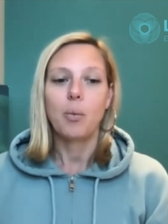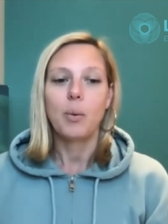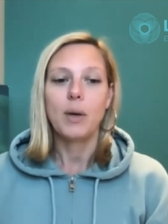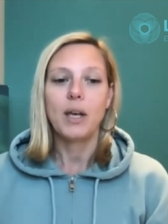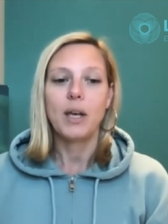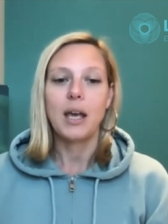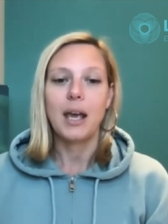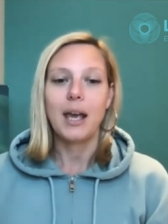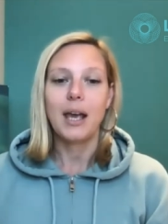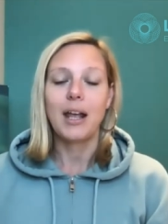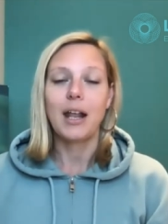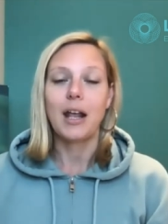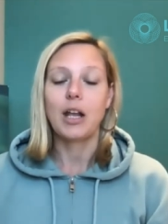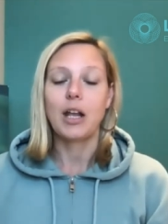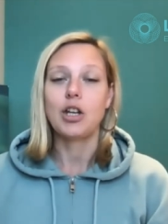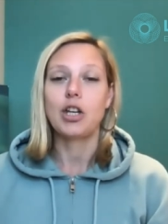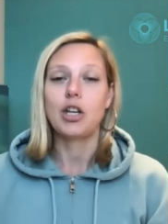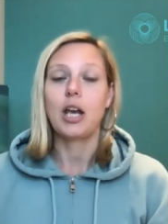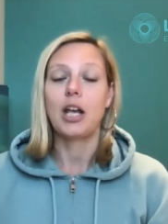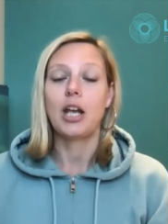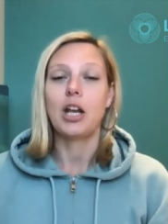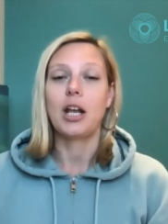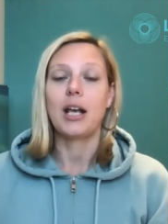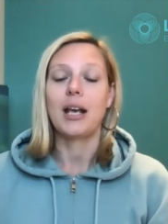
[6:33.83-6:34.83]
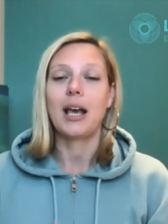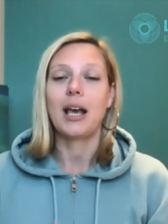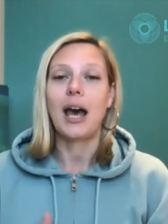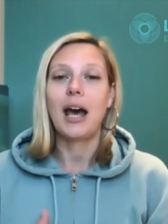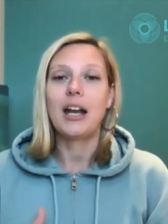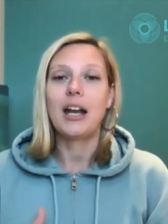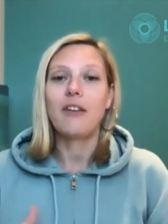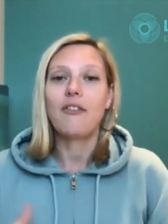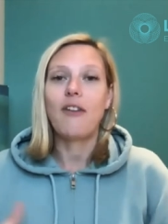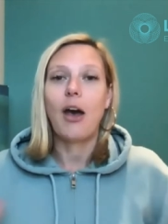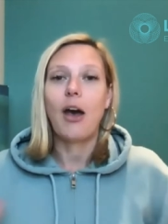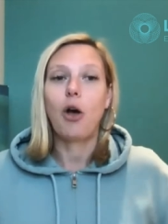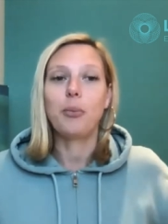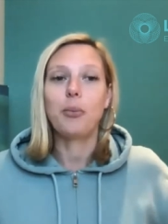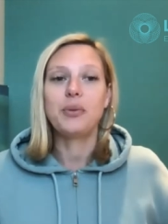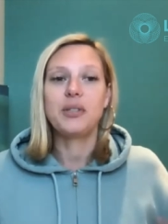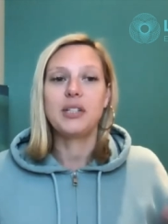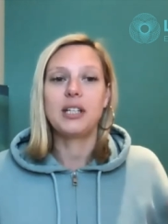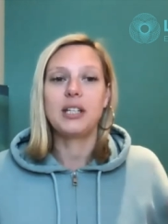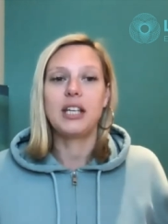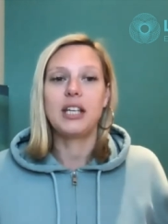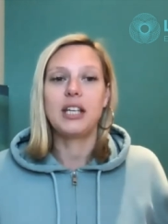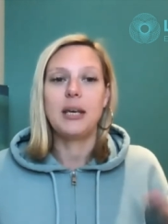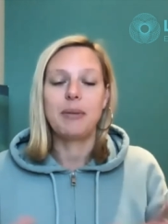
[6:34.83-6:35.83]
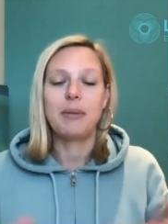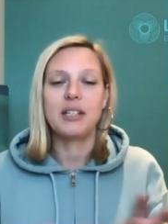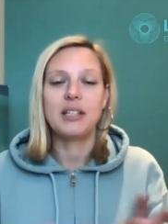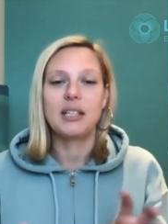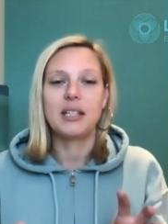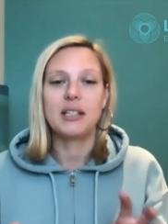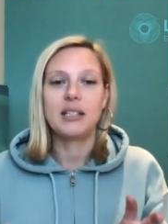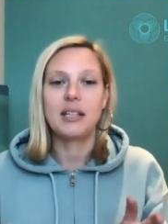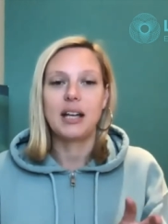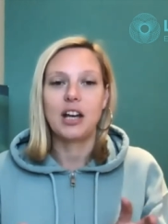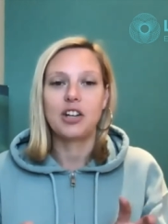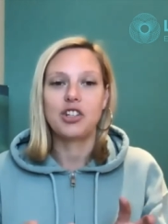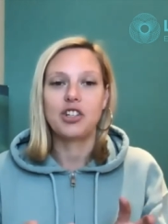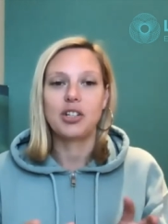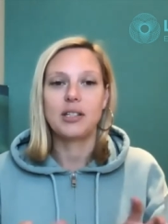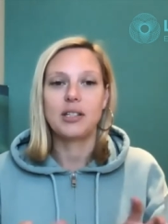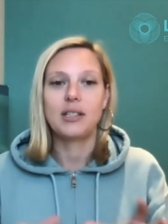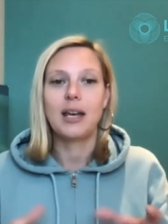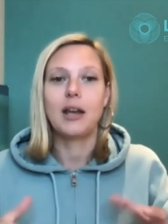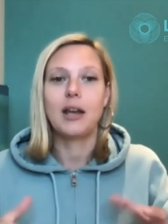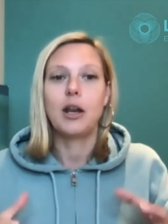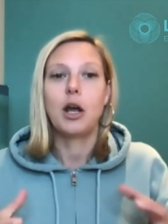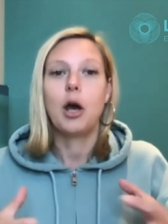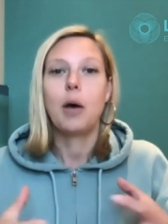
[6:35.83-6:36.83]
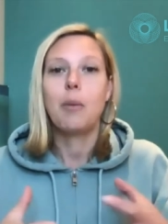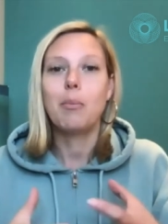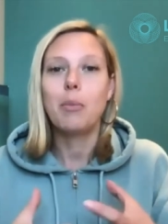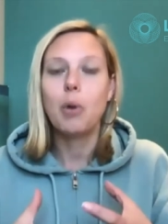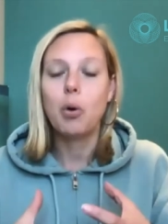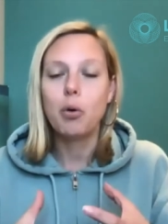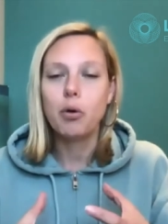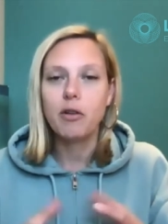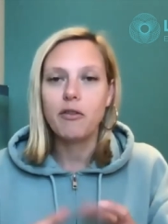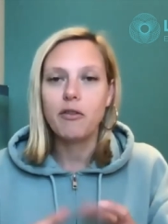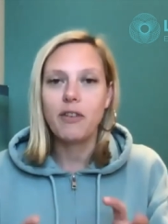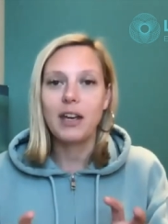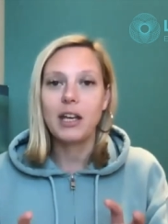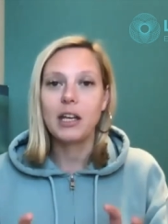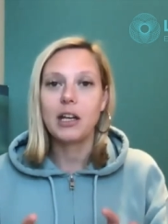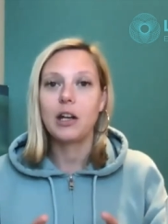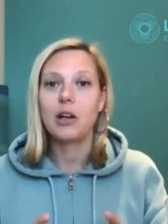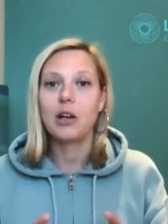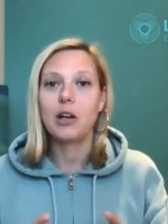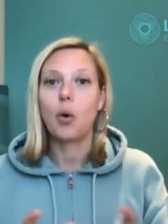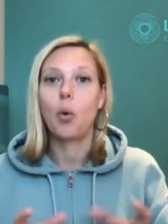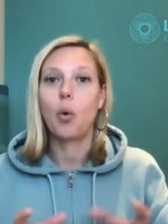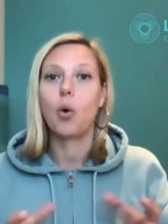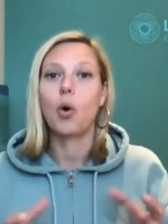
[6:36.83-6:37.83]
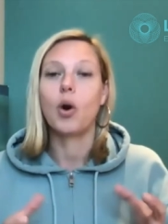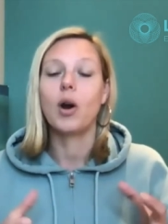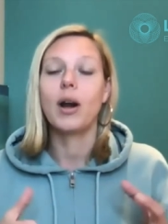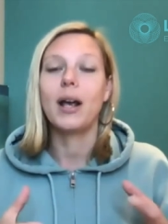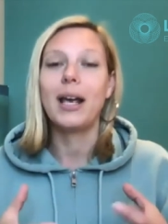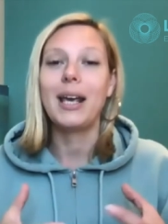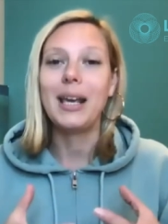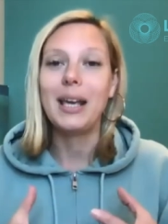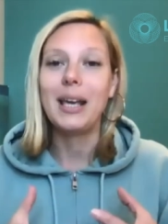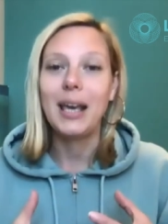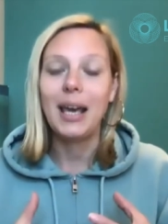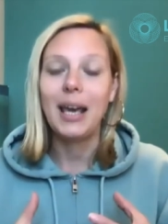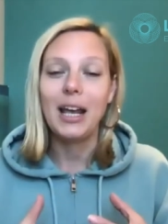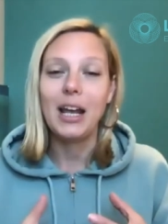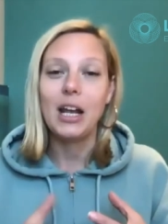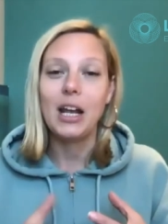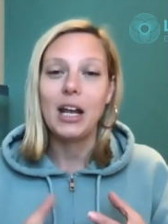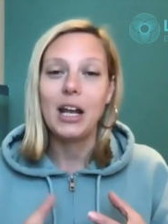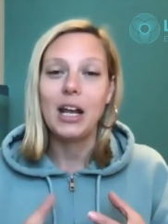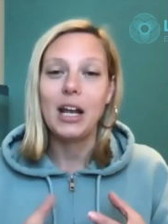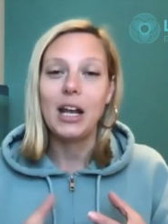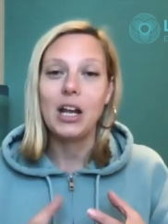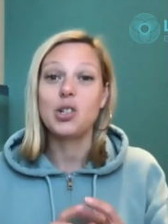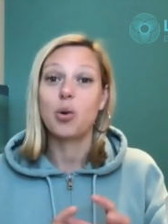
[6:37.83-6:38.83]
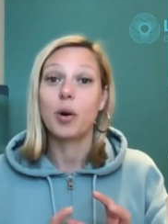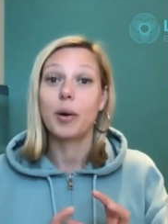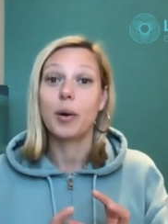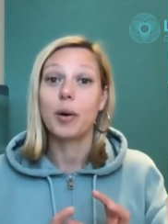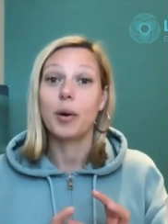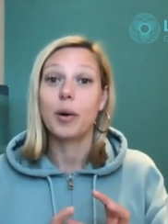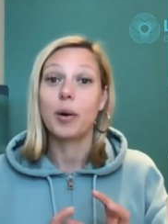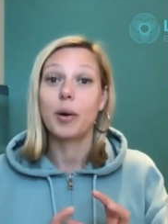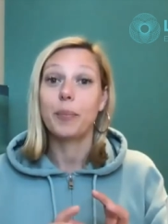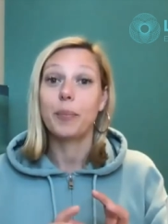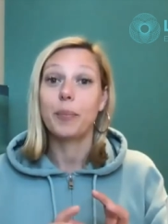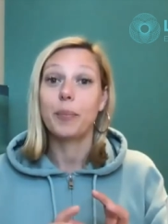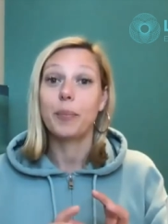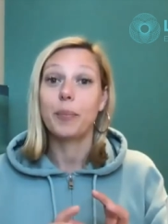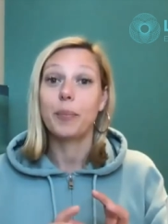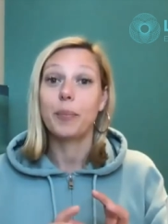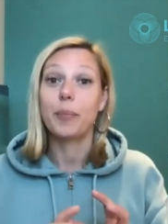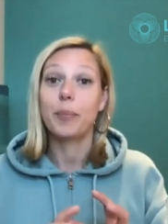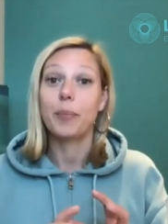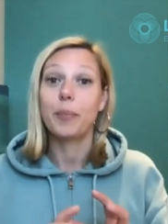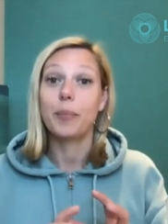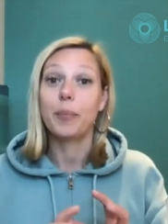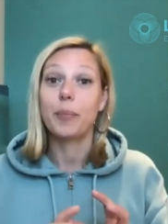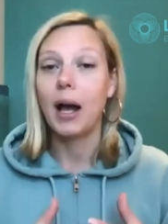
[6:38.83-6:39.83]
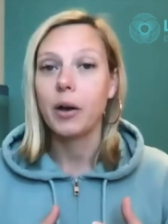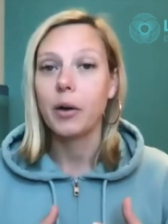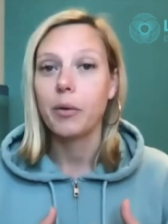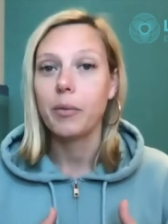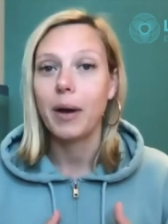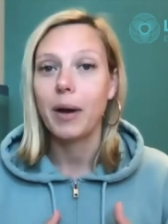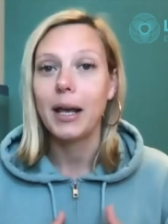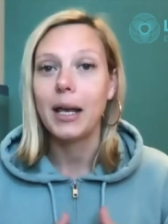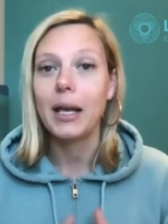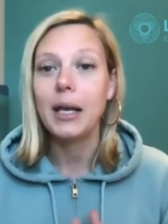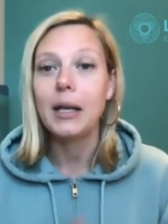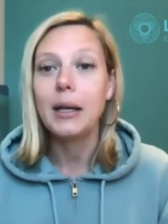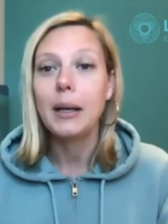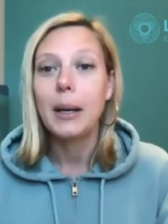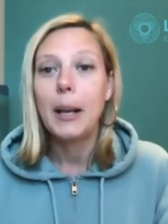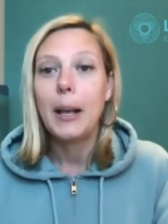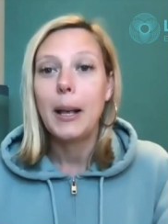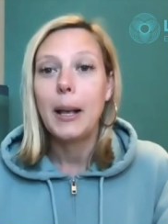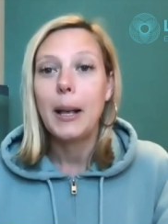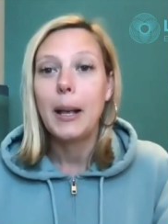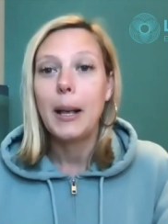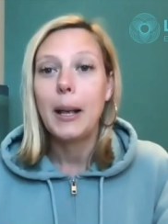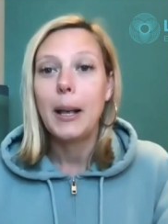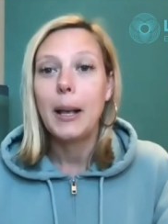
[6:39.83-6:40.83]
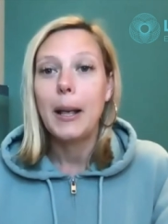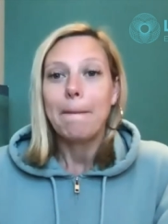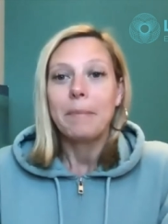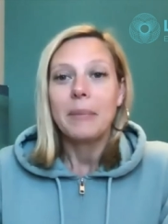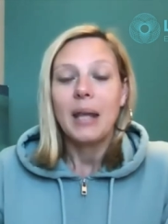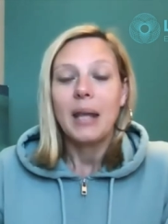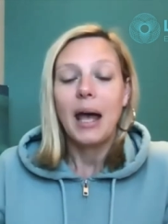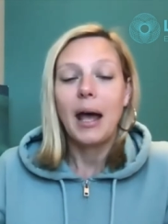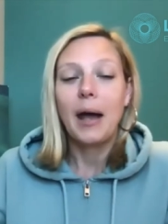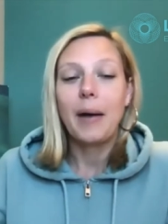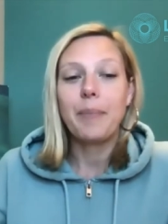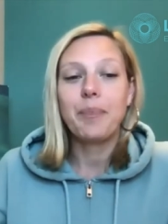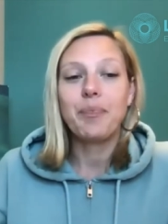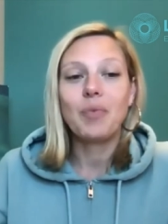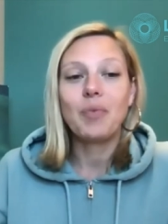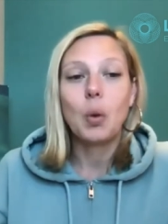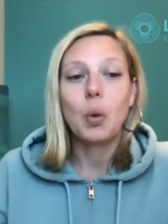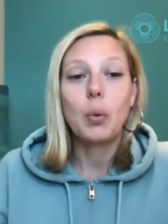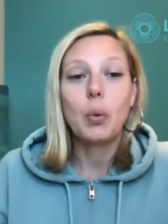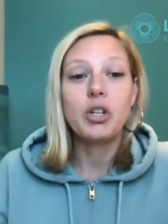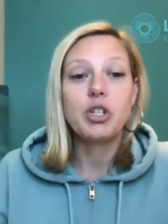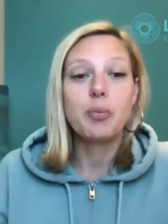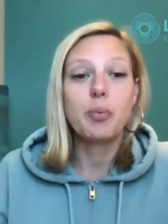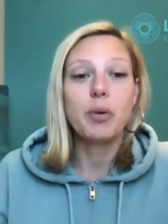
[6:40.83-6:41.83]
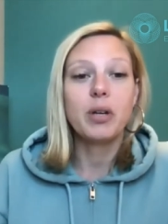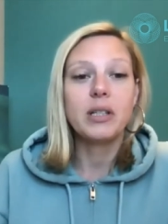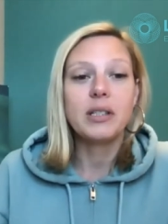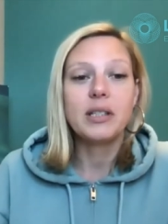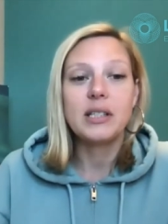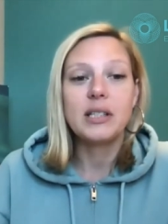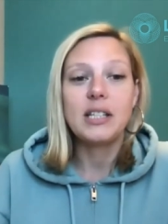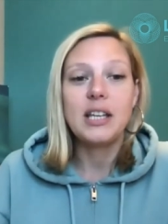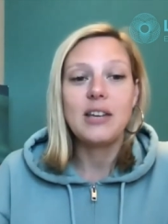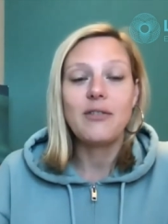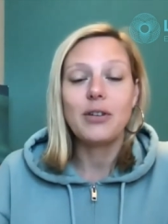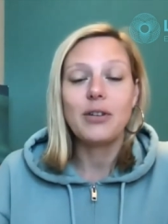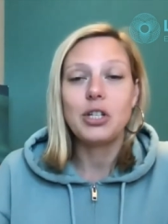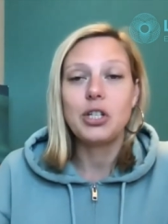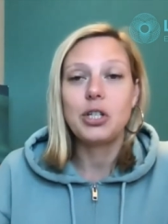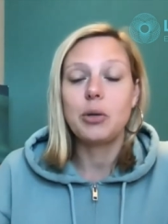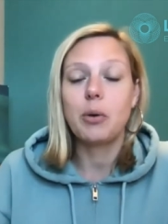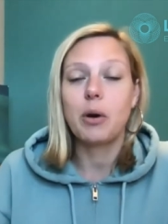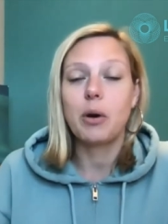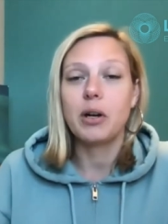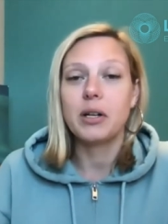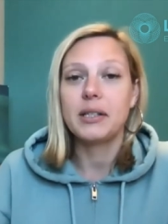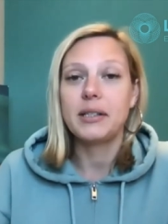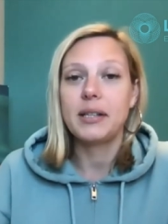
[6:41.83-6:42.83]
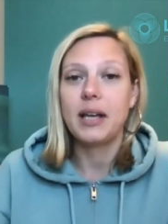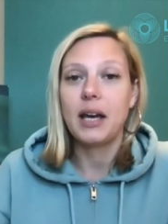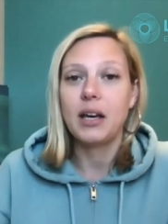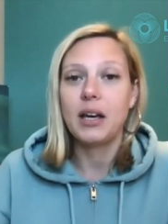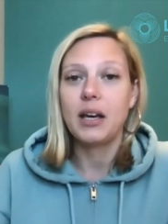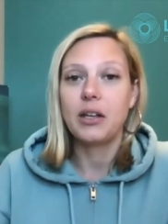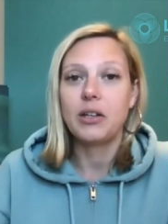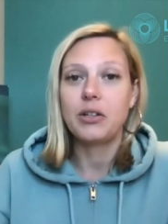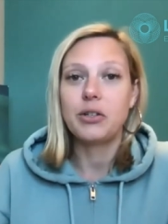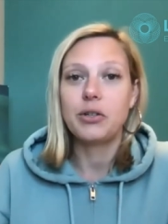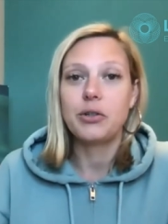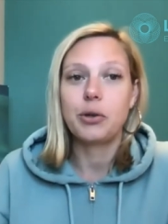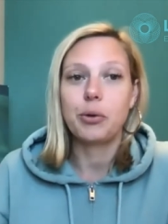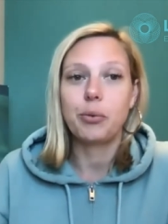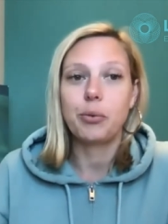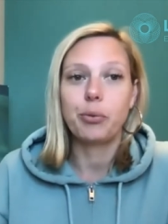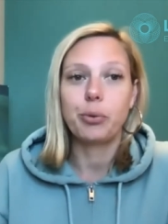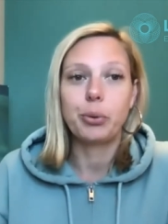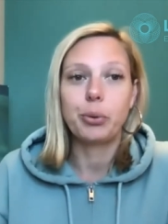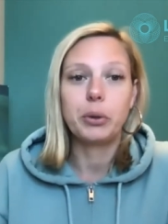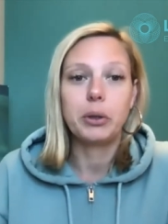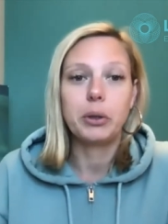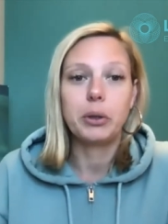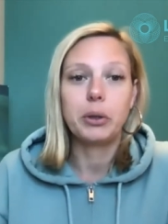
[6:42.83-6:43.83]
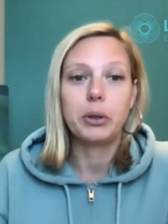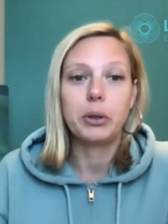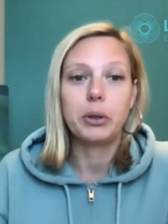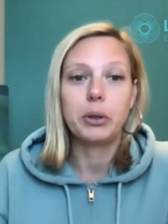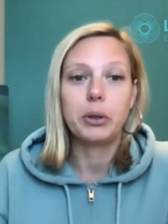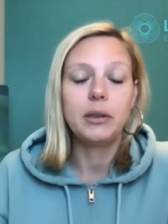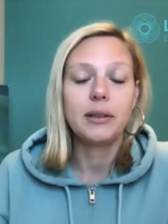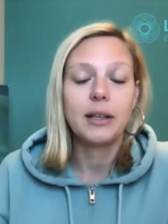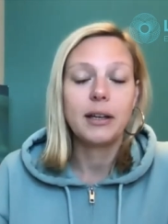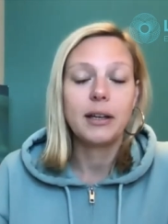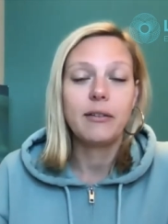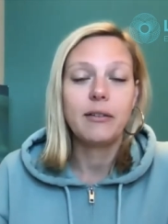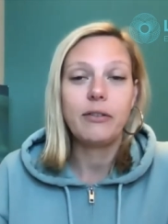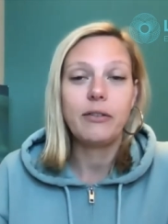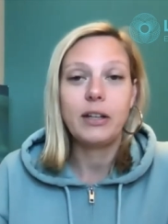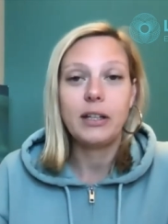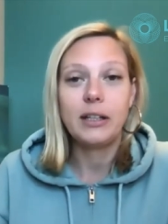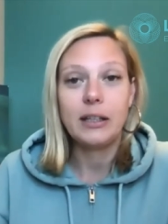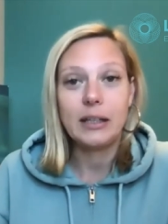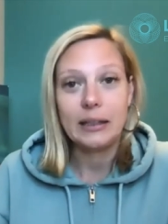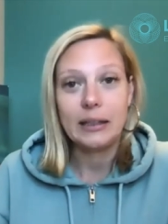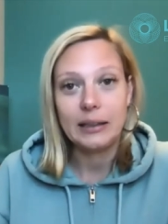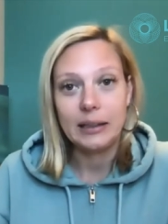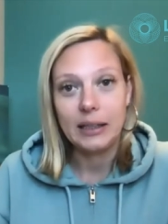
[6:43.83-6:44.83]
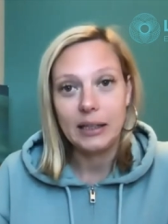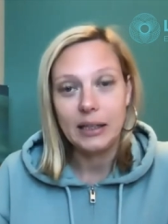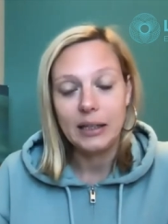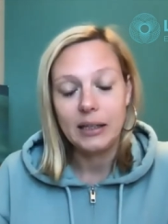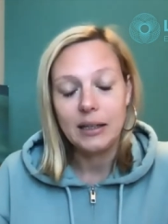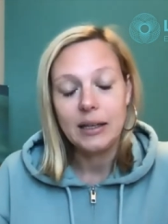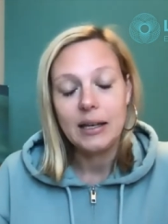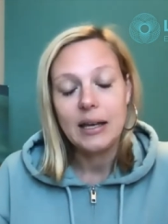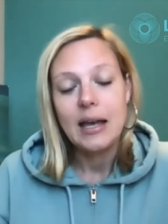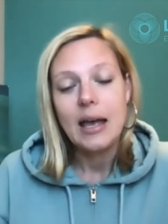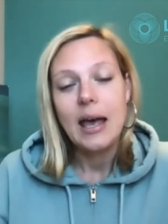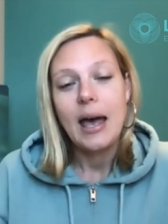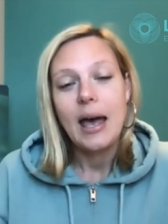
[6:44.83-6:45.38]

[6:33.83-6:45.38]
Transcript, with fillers: it kind of helps to keep us, as Tasha said, motivated or engaged or on track, right? Which brings us even to our second rule, conveniently,